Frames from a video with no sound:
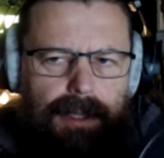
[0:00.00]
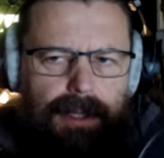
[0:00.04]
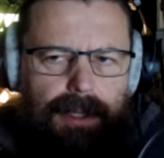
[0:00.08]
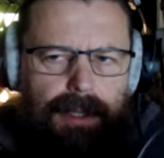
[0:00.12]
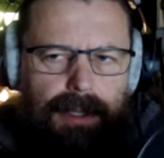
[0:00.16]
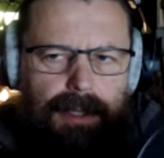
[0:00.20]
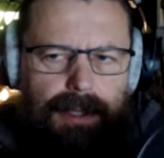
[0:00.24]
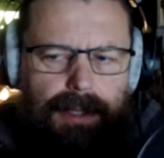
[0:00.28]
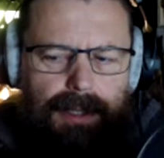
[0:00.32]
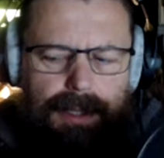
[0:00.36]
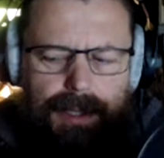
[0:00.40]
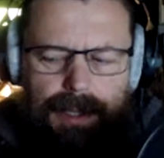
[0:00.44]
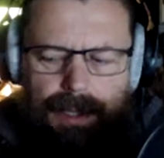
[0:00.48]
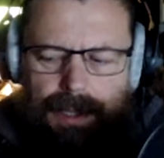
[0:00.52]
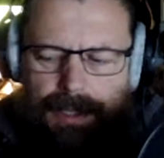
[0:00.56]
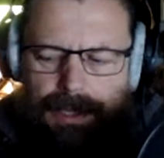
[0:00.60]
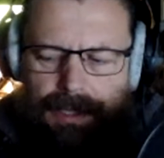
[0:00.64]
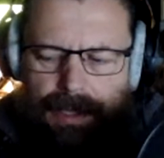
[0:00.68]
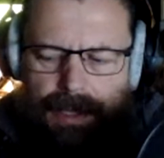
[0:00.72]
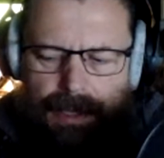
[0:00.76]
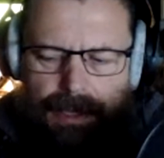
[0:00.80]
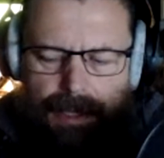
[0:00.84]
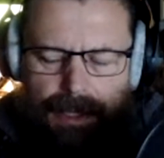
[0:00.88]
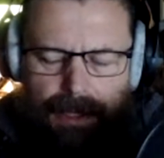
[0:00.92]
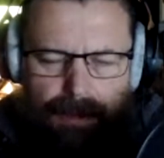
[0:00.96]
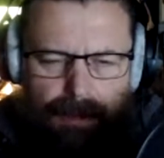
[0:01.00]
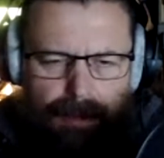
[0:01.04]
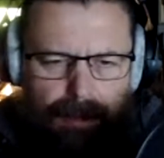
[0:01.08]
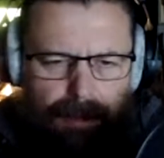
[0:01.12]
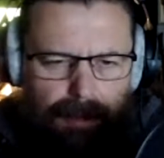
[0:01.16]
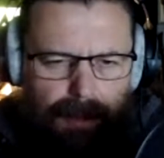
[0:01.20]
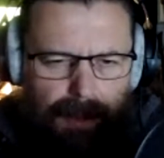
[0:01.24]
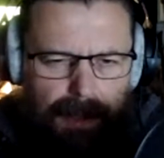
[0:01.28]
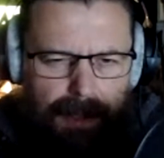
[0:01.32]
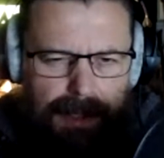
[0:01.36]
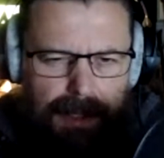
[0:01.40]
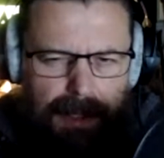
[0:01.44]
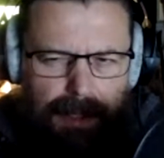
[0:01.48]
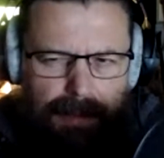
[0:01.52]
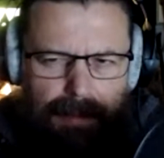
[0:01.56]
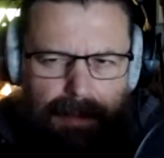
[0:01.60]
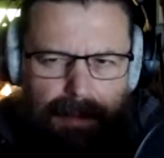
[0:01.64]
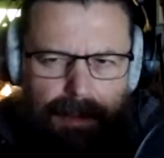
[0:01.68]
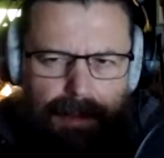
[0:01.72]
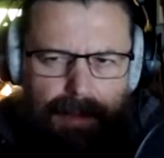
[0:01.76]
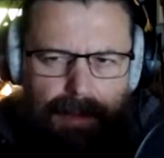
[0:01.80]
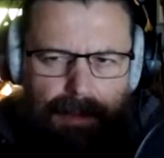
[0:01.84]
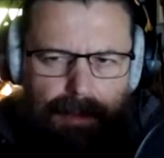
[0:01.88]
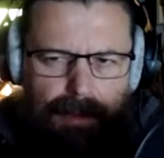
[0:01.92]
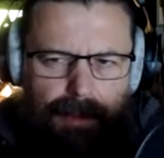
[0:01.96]
in the sense that they always have
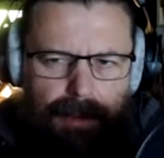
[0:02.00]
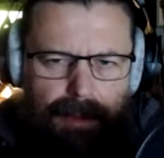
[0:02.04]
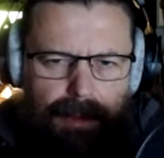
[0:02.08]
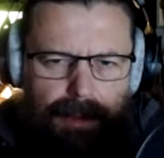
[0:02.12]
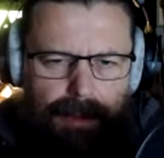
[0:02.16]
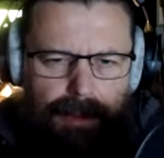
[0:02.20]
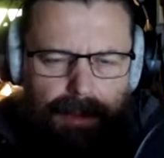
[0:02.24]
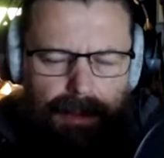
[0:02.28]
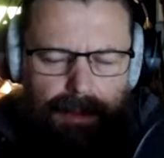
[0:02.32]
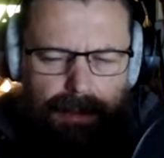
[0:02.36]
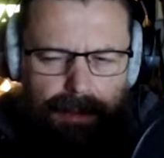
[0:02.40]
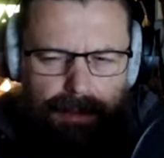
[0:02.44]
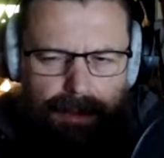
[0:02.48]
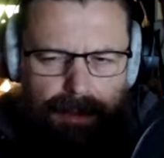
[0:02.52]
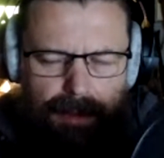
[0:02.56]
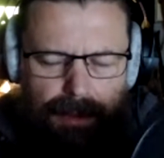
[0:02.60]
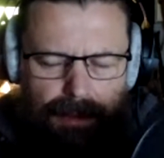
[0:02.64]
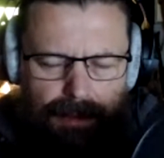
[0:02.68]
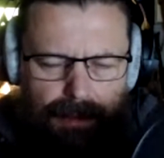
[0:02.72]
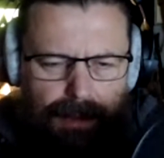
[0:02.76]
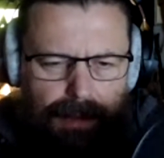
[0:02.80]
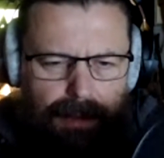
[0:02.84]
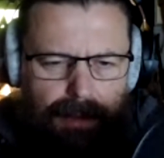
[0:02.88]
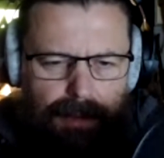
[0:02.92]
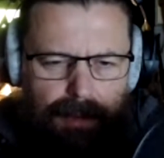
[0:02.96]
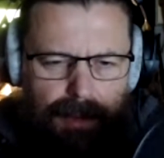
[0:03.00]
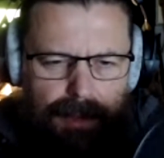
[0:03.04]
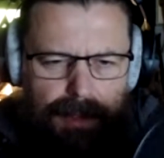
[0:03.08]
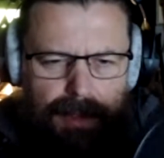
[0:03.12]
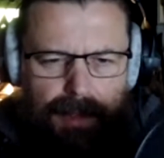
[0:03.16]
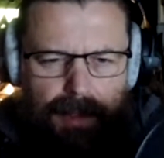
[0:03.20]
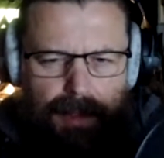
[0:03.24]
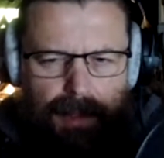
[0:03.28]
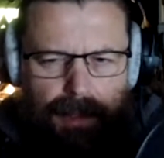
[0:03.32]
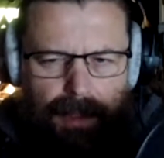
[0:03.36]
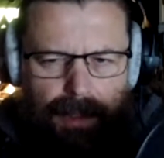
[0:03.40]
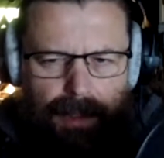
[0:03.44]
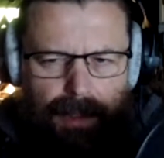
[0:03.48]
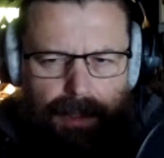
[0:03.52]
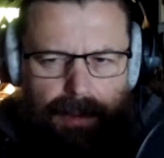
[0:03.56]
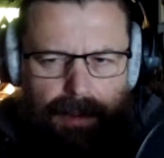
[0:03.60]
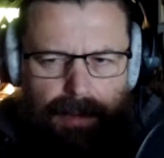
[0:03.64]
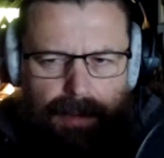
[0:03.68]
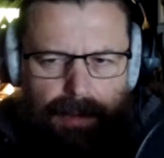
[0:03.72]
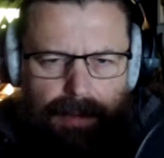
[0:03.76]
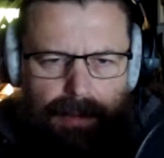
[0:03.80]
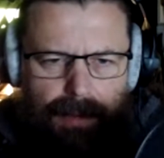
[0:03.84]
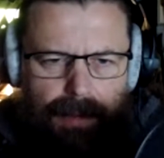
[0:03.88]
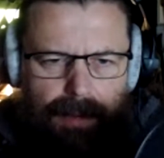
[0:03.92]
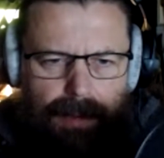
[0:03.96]
the newest
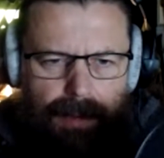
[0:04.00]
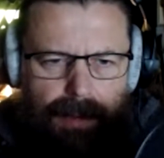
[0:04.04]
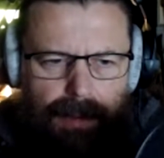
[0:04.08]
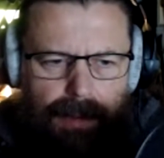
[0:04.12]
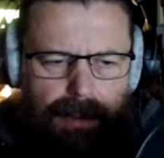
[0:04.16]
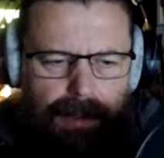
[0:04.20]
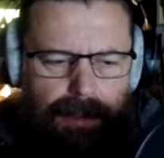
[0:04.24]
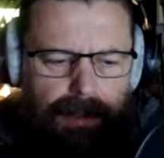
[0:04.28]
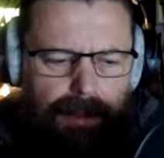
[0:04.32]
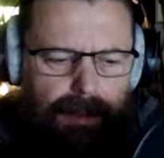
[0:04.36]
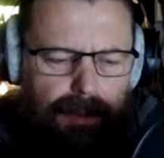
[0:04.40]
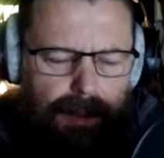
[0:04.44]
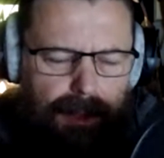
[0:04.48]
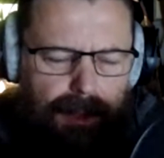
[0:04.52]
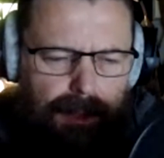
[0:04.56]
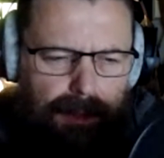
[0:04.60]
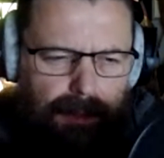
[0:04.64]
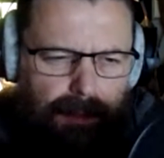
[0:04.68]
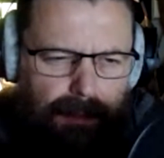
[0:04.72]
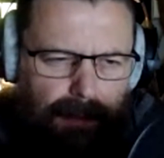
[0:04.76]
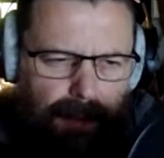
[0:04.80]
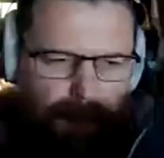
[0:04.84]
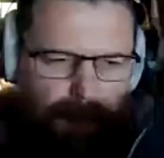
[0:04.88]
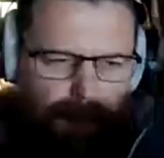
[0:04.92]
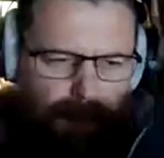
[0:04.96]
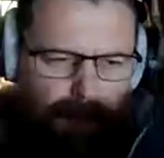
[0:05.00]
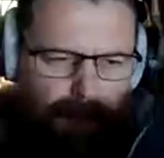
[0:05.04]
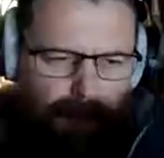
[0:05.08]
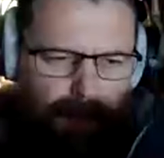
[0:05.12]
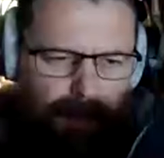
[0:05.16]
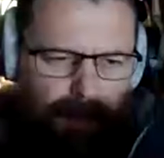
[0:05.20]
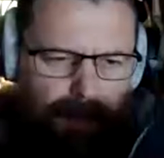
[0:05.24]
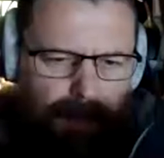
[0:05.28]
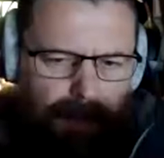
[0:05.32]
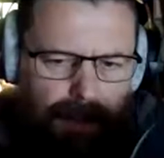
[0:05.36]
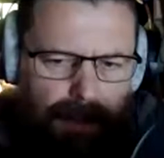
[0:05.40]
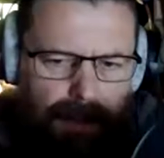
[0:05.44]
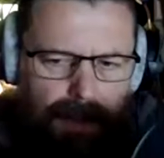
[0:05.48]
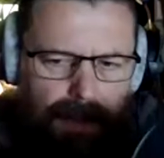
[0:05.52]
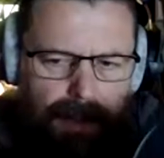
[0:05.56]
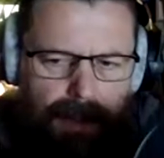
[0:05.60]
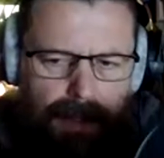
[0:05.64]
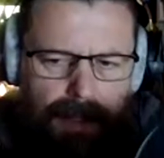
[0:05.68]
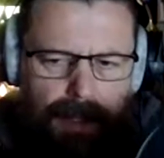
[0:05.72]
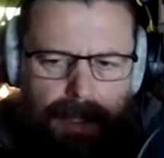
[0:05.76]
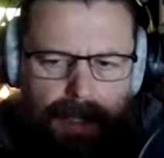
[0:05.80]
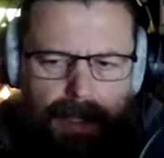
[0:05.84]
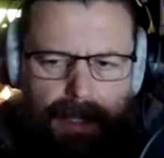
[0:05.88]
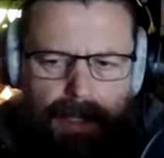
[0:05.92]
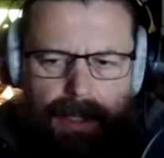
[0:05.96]
car, the newest phone,
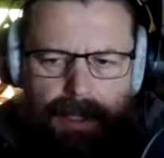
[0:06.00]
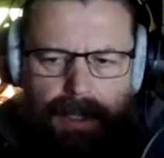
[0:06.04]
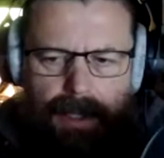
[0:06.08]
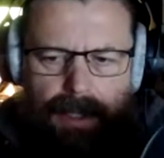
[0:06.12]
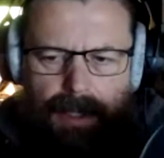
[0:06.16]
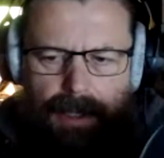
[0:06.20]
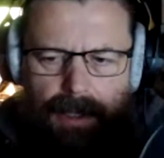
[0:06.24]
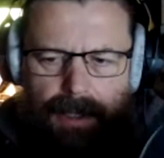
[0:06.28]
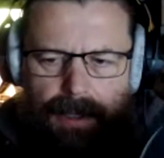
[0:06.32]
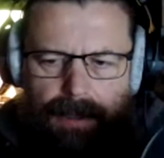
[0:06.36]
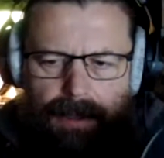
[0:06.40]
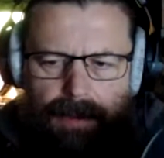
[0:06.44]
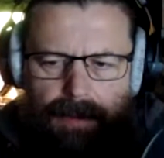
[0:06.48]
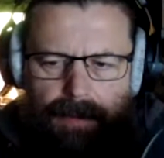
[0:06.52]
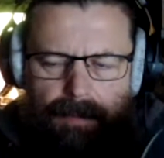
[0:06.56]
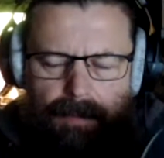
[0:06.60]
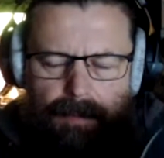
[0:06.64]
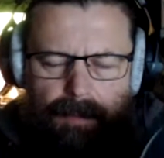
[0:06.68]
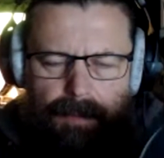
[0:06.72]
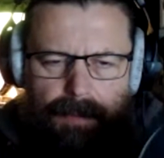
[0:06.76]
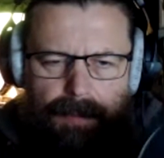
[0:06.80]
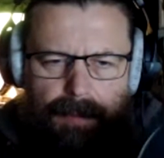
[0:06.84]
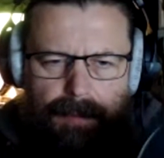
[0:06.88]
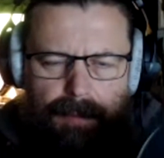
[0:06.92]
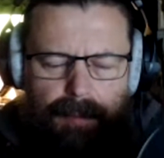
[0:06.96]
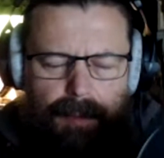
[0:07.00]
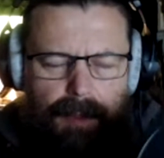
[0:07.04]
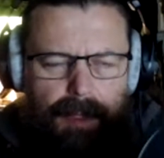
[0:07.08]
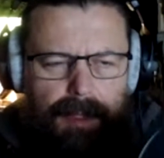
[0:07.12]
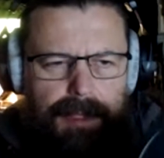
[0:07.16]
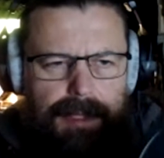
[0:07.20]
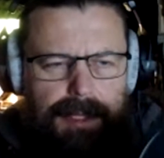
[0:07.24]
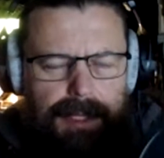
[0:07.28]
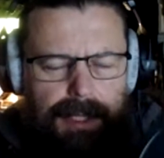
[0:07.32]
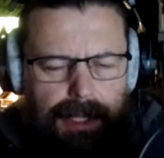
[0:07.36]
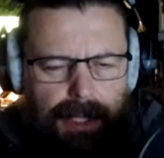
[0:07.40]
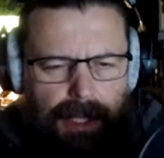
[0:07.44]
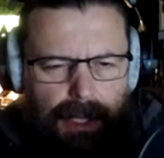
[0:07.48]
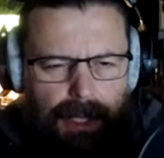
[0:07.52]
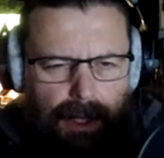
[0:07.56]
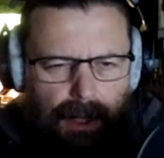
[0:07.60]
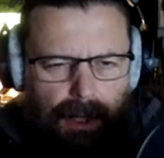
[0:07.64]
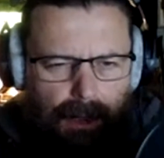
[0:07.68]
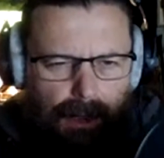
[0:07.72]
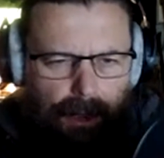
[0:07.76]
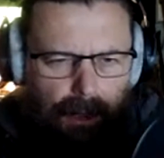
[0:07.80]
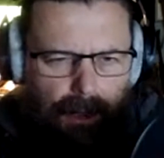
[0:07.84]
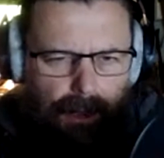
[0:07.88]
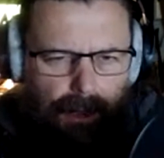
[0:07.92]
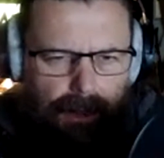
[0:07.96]
fancy
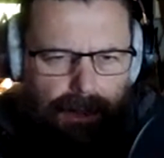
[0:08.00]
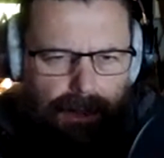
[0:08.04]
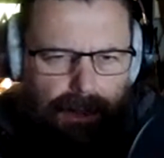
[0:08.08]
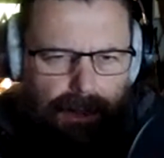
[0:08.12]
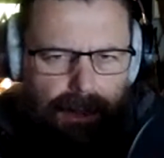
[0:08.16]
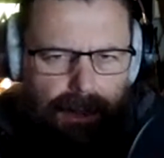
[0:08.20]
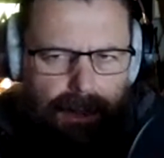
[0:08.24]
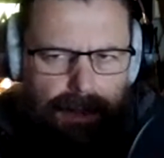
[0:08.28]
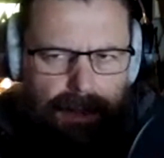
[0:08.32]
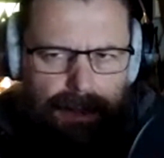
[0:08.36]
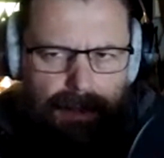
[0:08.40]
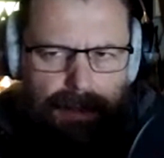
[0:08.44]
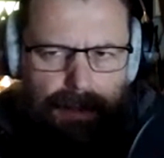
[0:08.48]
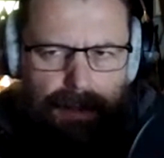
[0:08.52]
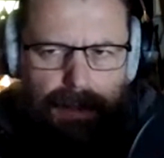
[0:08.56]
clothes.